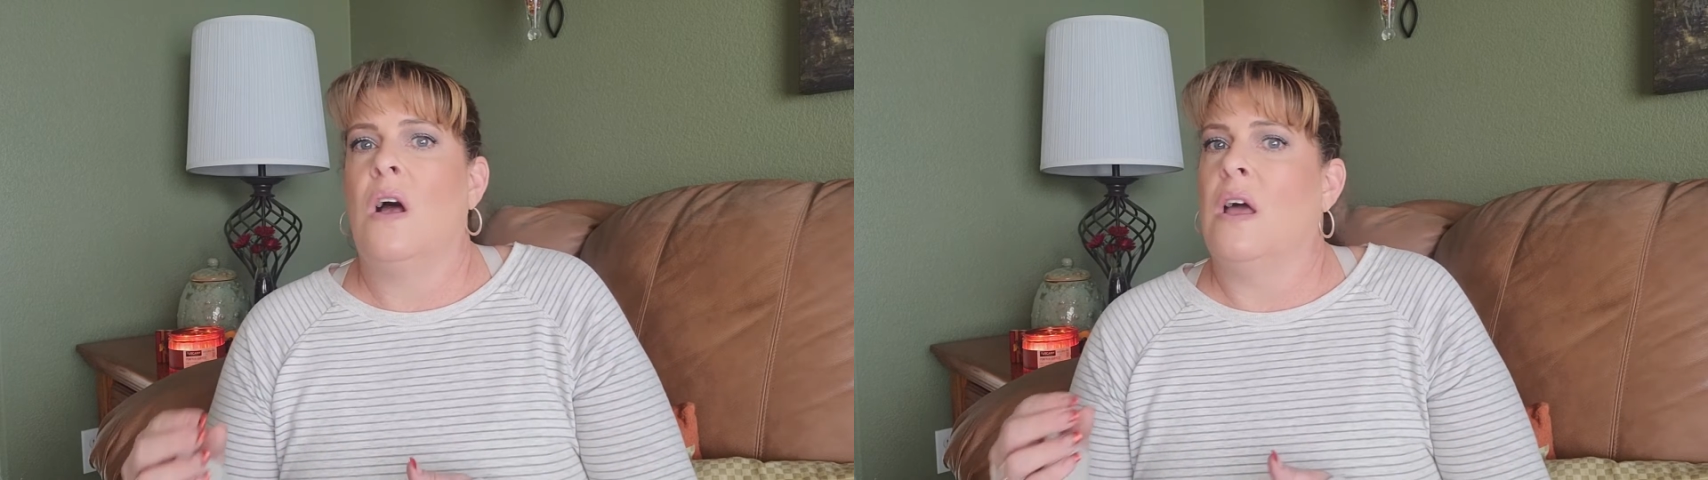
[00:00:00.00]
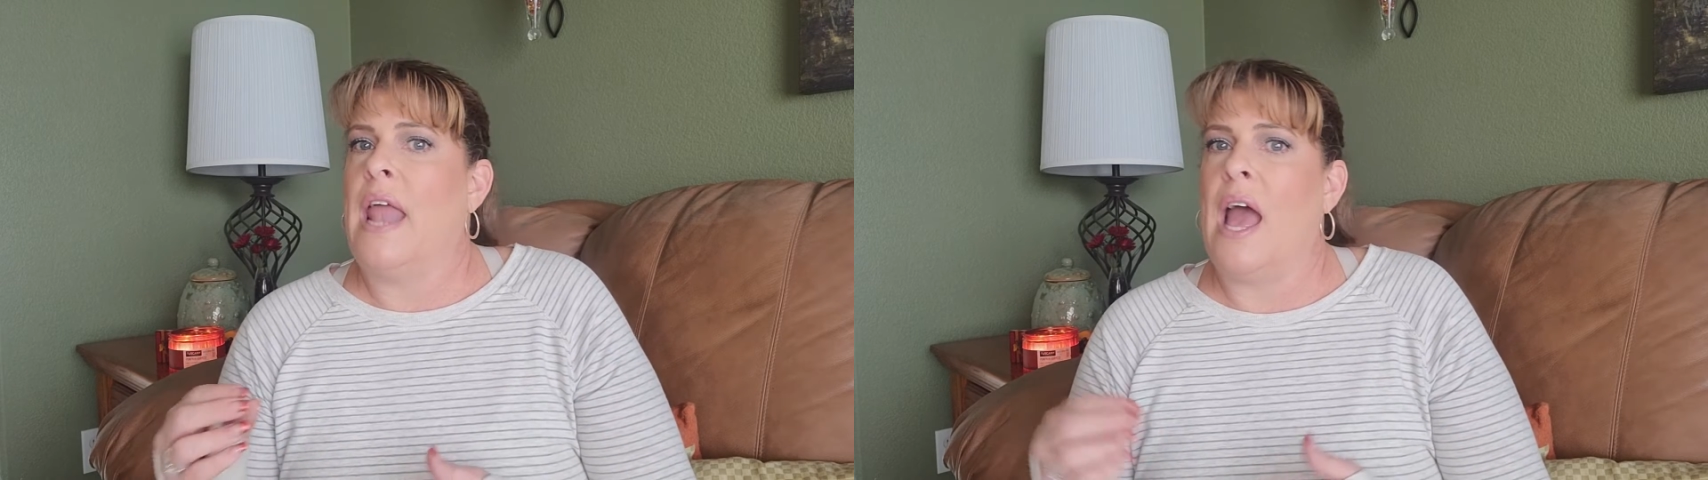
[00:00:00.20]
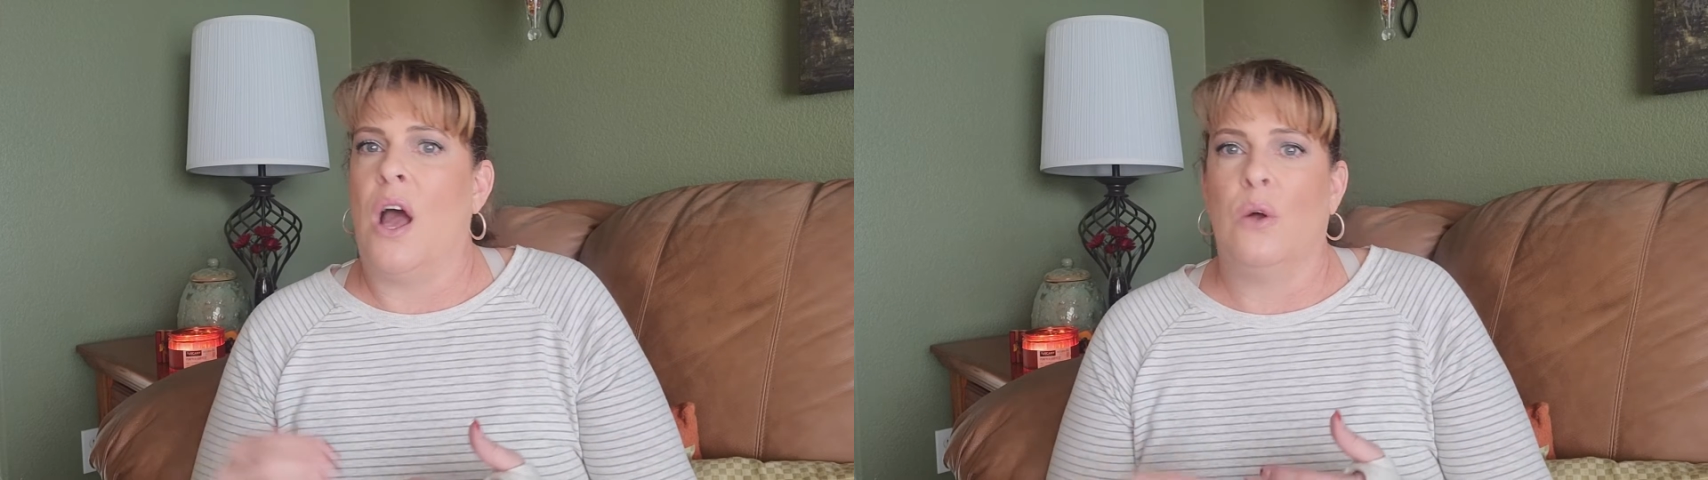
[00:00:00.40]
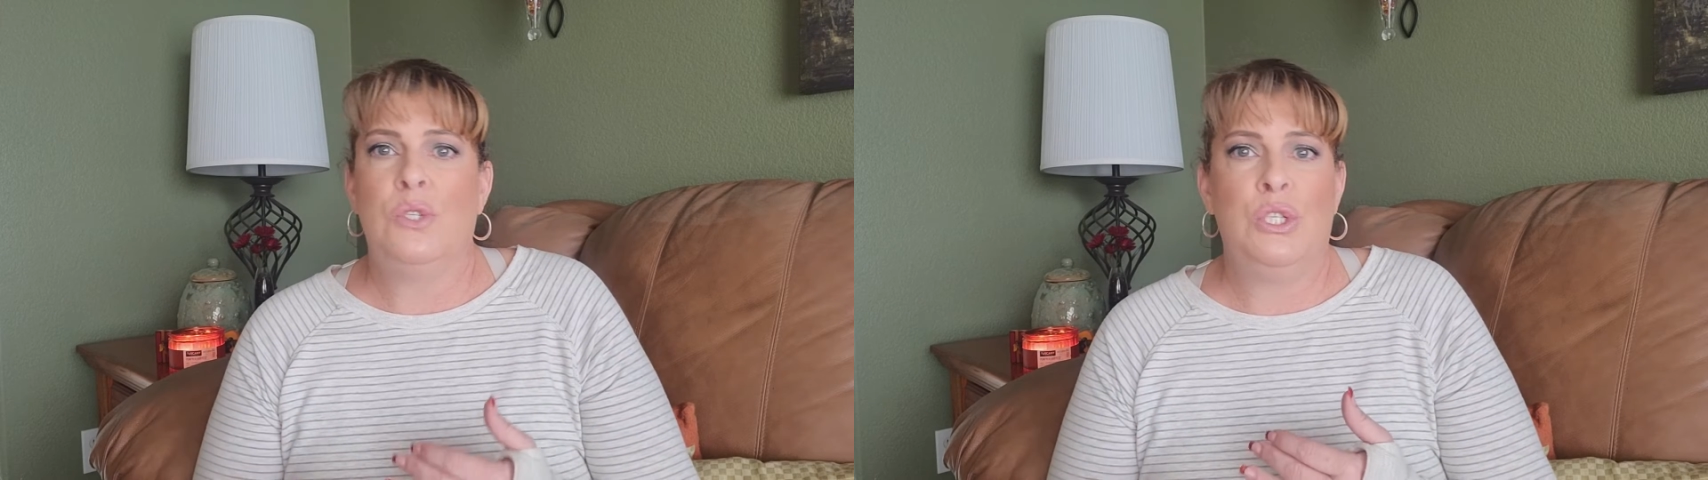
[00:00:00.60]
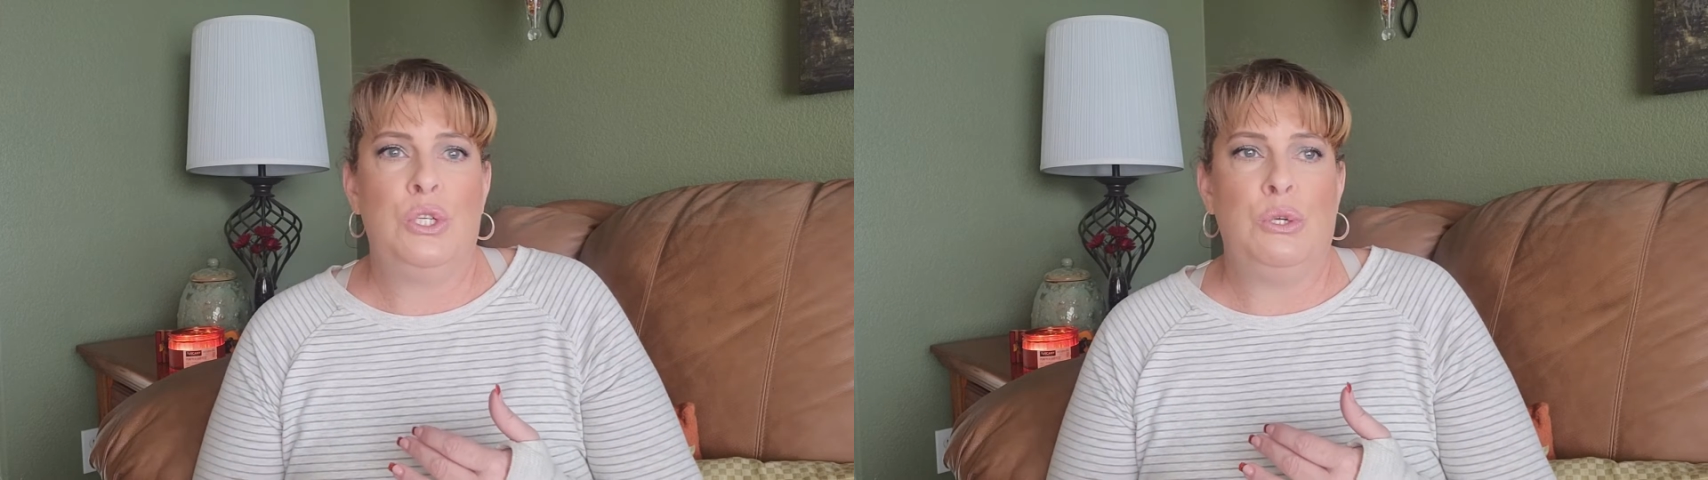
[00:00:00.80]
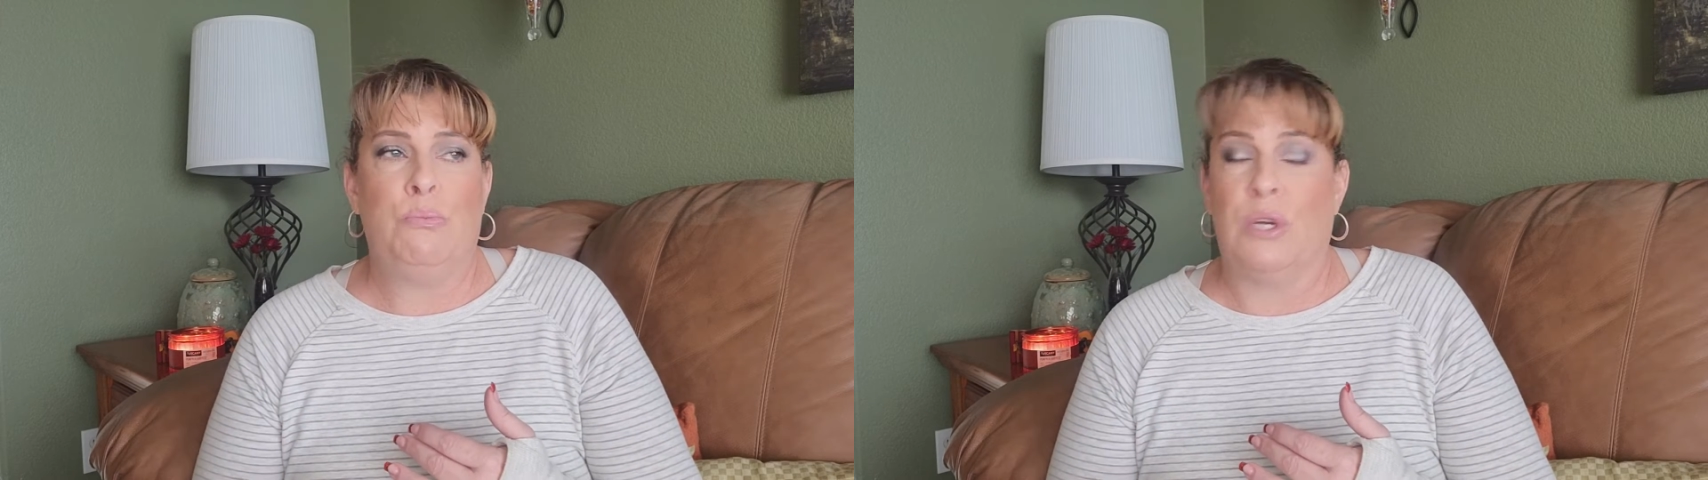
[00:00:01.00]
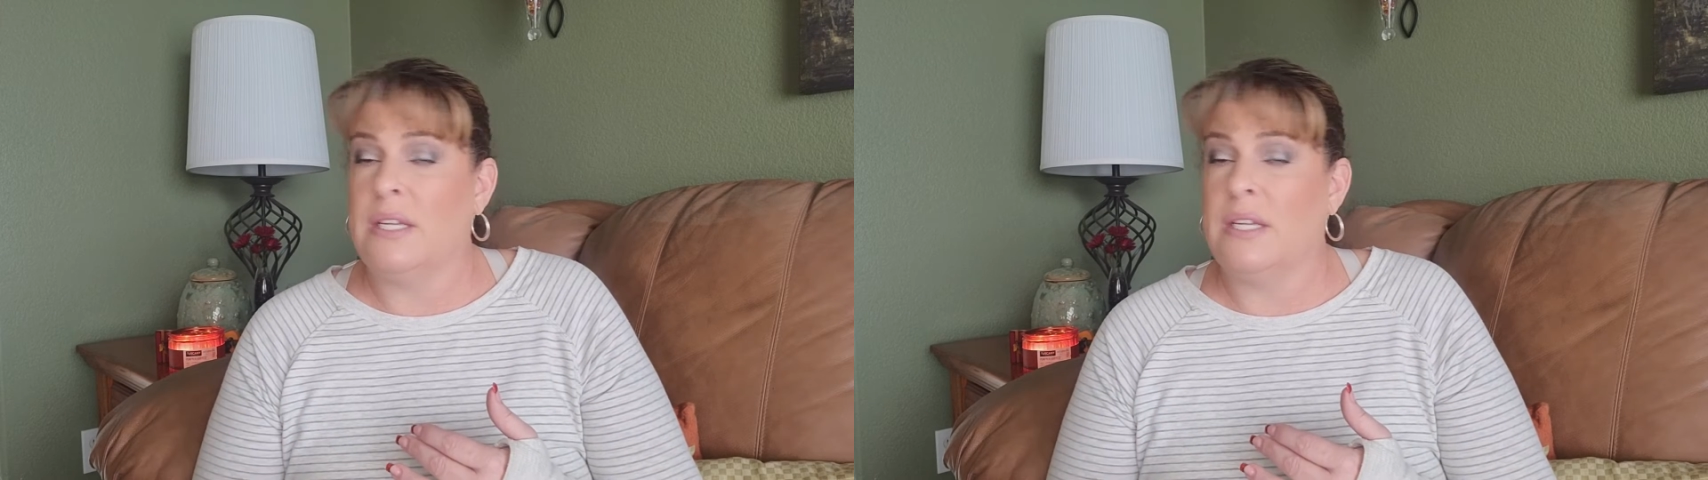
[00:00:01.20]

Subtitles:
on how to book